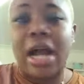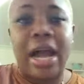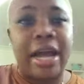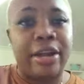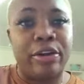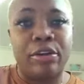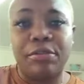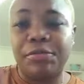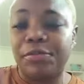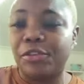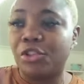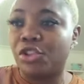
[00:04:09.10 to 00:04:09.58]

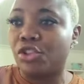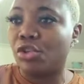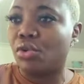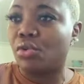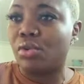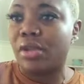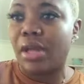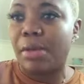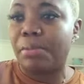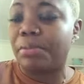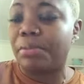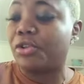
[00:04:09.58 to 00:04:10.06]
An
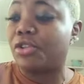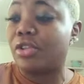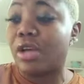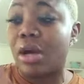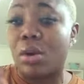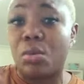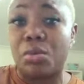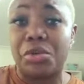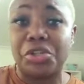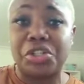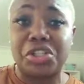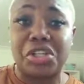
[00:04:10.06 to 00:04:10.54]
official napisha.
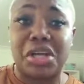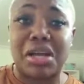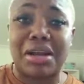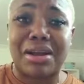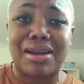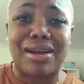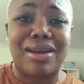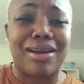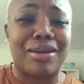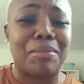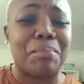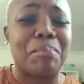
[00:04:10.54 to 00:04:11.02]
I wish I
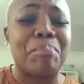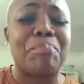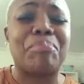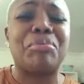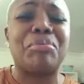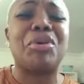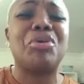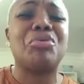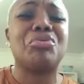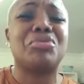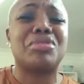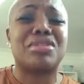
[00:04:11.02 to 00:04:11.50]
can.
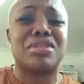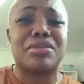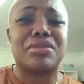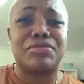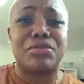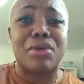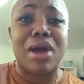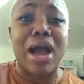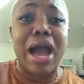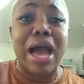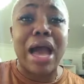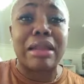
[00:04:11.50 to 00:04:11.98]

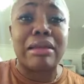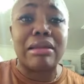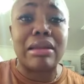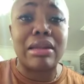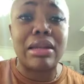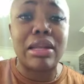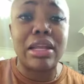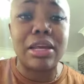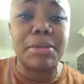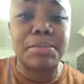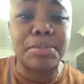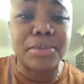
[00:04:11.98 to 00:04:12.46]
Beautiful. Her
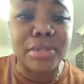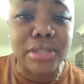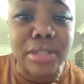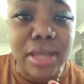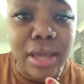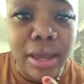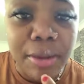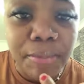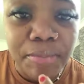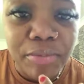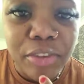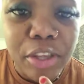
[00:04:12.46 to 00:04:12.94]
lips,
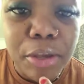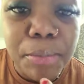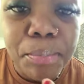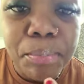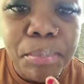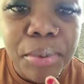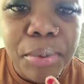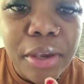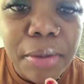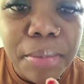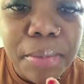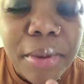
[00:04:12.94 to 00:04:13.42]
he
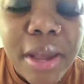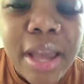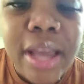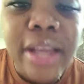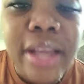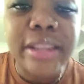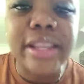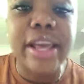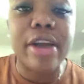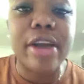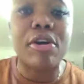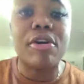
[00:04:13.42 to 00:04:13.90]
pink.
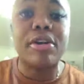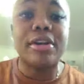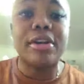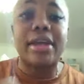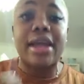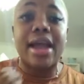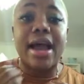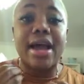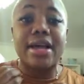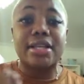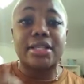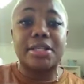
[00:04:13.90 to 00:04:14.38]
They come,
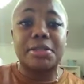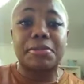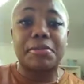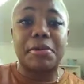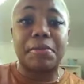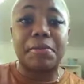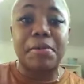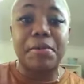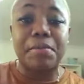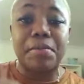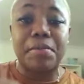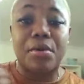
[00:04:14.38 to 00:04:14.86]
they ask
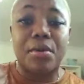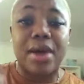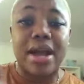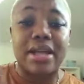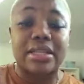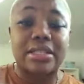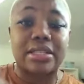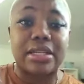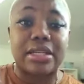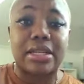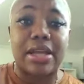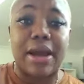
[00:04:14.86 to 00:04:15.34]
me, people,
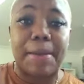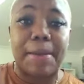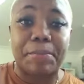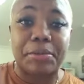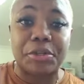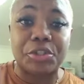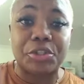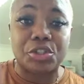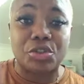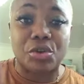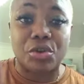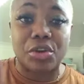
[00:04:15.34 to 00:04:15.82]
why I send a
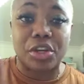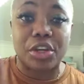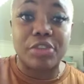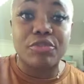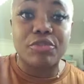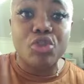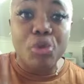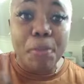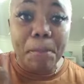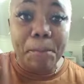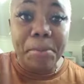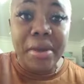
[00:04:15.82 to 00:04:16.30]
picture?
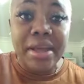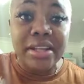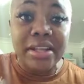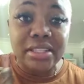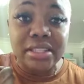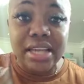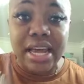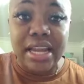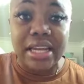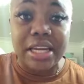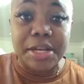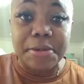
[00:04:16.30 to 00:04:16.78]
Give you
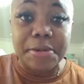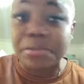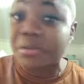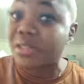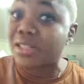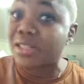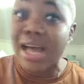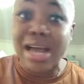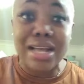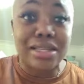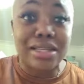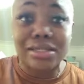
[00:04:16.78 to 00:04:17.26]
paint her
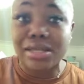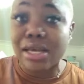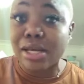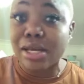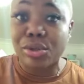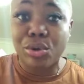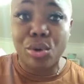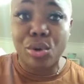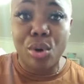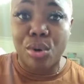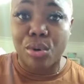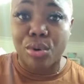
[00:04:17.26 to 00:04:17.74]
lips. Now I
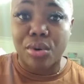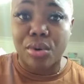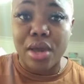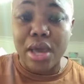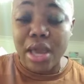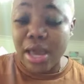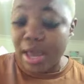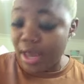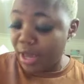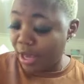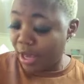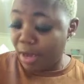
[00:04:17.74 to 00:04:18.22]
say, no.
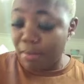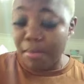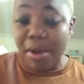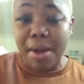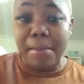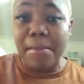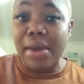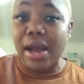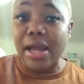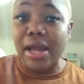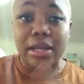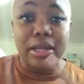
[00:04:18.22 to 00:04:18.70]
If
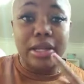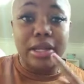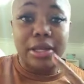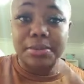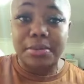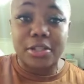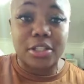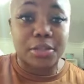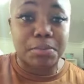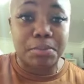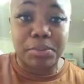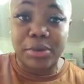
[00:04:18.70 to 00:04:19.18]
mama
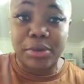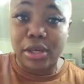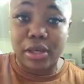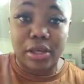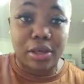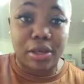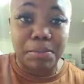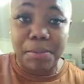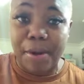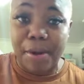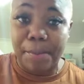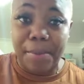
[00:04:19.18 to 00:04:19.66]
lips
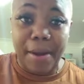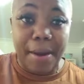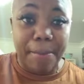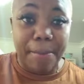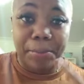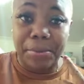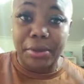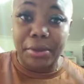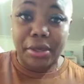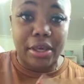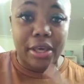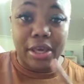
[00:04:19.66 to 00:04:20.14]
pink, if
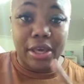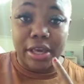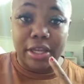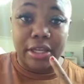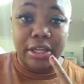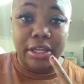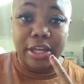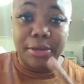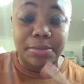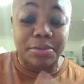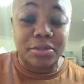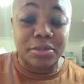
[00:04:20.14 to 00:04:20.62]
papa
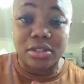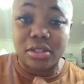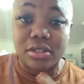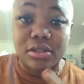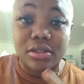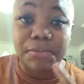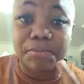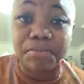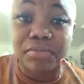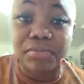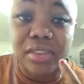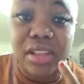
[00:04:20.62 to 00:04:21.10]

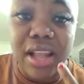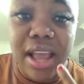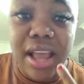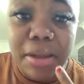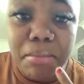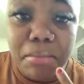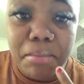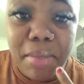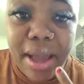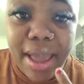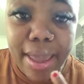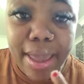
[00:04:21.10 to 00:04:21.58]
lips,
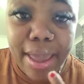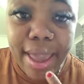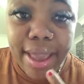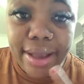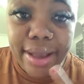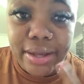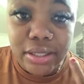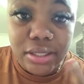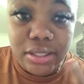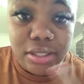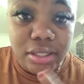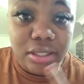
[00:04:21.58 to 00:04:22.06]
like my
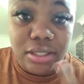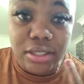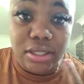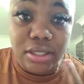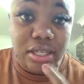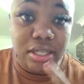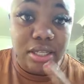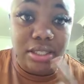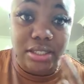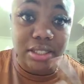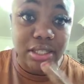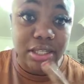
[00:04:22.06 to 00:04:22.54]
ex,
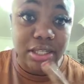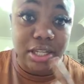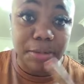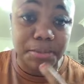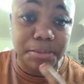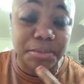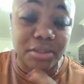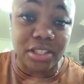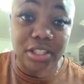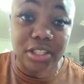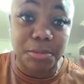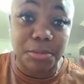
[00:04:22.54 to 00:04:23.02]
his
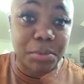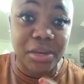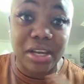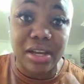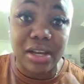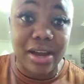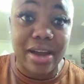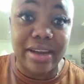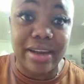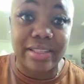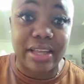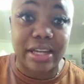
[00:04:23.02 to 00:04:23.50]
lips is
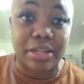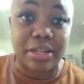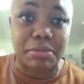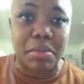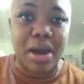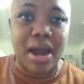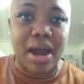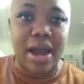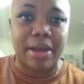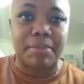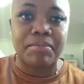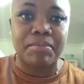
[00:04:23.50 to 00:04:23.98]
pinker than
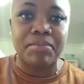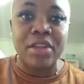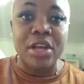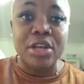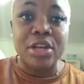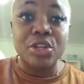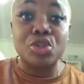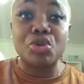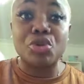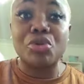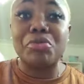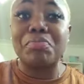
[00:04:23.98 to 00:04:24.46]
mine.
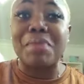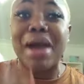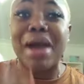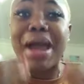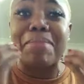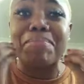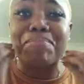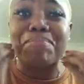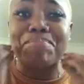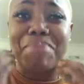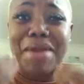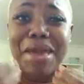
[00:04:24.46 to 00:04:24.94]
So
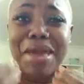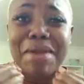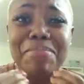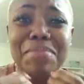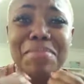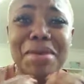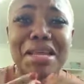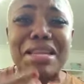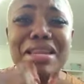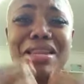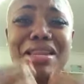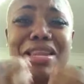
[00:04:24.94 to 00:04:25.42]
my
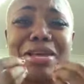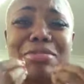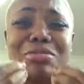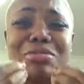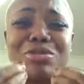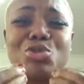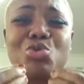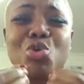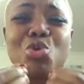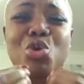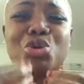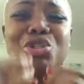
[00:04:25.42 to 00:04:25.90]
baby
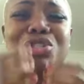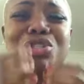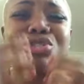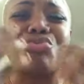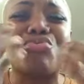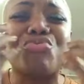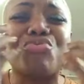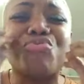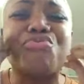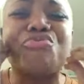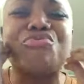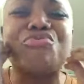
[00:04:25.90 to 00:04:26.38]
lips was
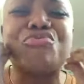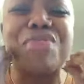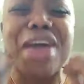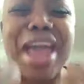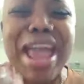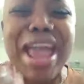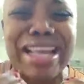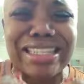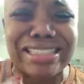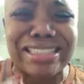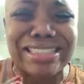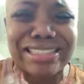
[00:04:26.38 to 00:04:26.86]

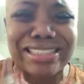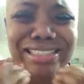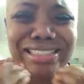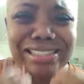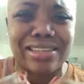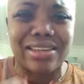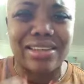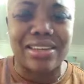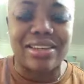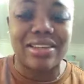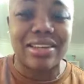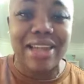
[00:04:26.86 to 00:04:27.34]
red.
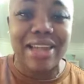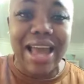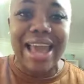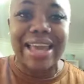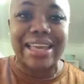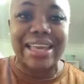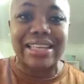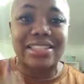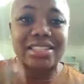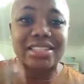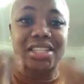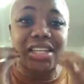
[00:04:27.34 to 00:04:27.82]

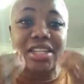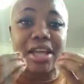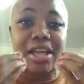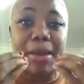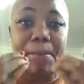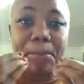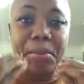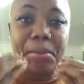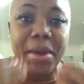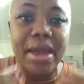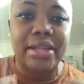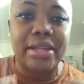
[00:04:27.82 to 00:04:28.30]
Like say
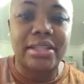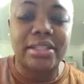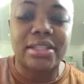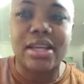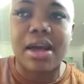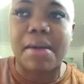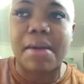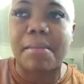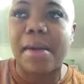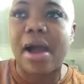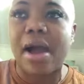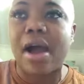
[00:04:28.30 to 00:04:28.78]
the paint
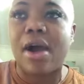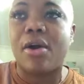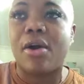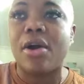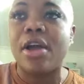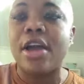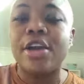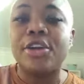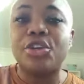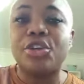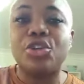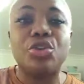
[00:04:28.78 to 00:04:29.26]
her mouth.
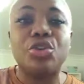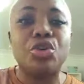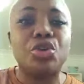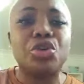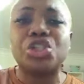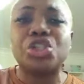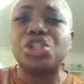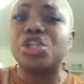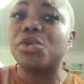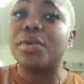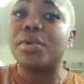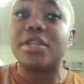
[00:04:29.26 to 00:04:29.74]
You know,
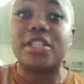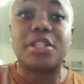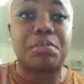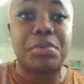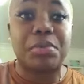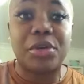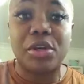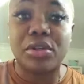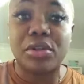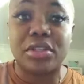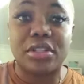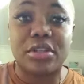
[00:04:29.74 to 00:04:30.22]
she was
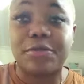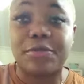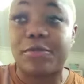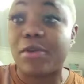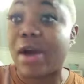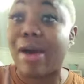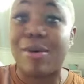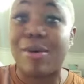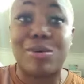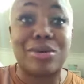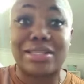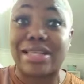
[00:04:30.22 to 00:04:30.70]

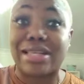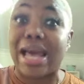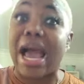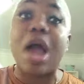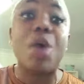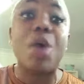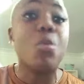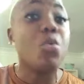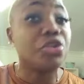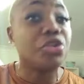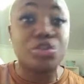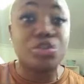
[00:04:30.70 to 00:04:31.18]
beautiful. I was like,
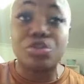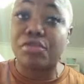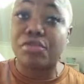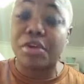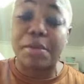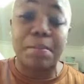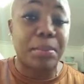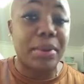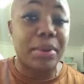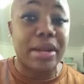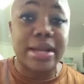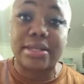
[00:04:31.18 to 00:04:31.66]
I want to
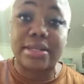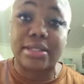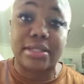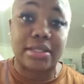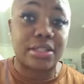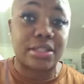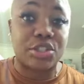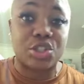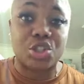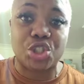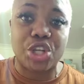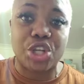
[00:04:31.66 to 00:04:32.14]
replace
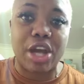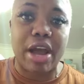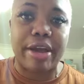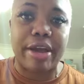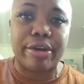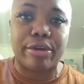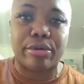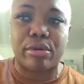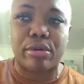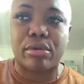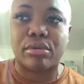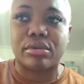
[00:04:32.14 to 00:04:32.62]
this
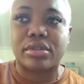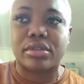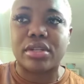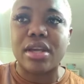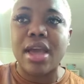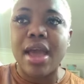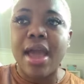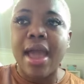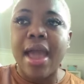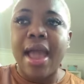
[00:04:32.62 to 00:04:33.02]
child.